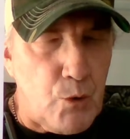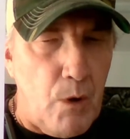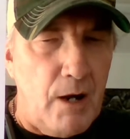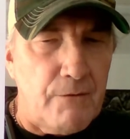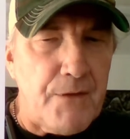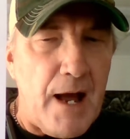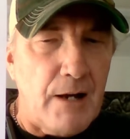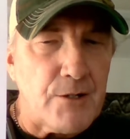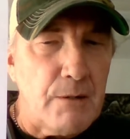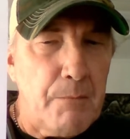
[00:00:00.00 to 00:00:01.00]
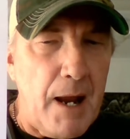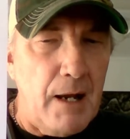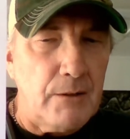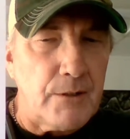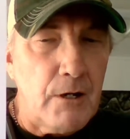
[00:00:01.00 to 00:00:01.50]
12,000
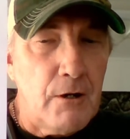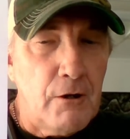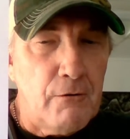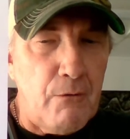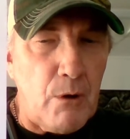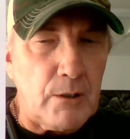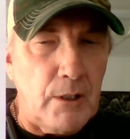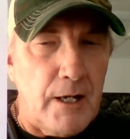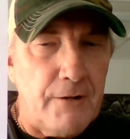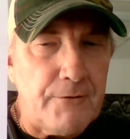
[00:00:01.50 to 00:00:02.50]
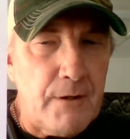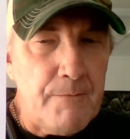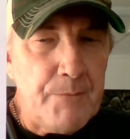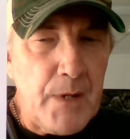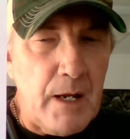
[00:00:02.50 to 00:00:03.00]
pound forklift,
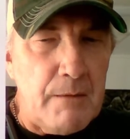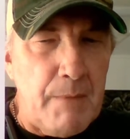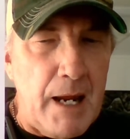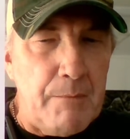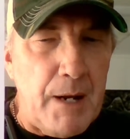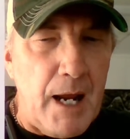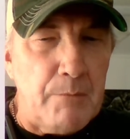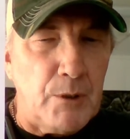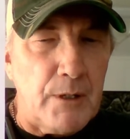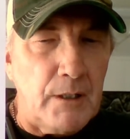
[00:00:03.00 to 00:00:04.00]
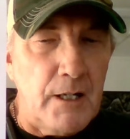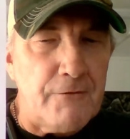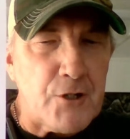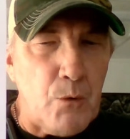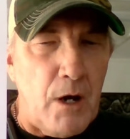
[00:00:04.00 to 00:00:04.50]
it may be able to
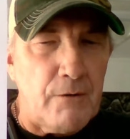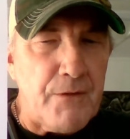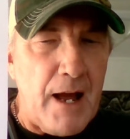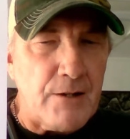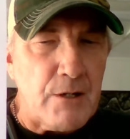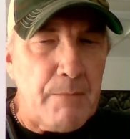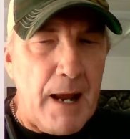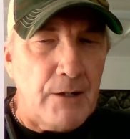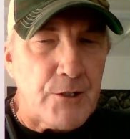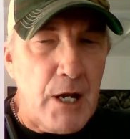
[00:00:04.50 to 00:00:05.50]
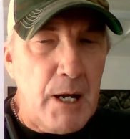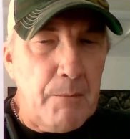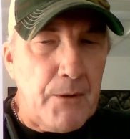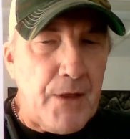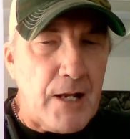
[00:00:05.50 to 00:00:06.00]
lift 12,000 pounds,
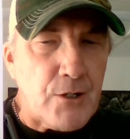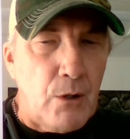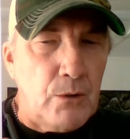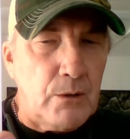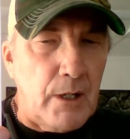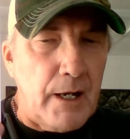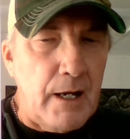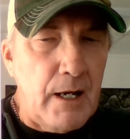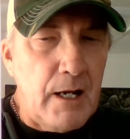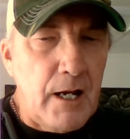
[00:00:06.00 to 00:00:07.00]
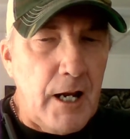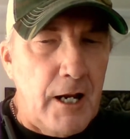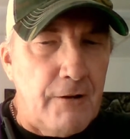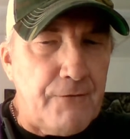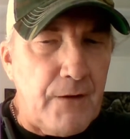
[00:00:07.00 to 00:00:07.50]
but that's only
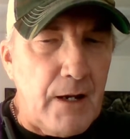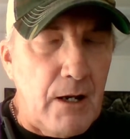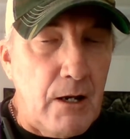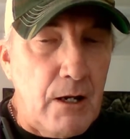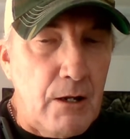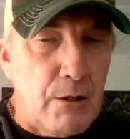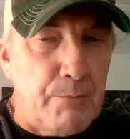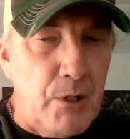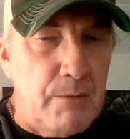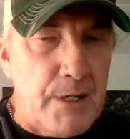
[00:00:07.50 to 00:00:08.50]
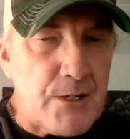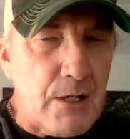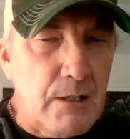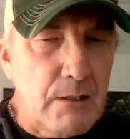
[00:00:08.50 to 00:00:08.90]
if the boom is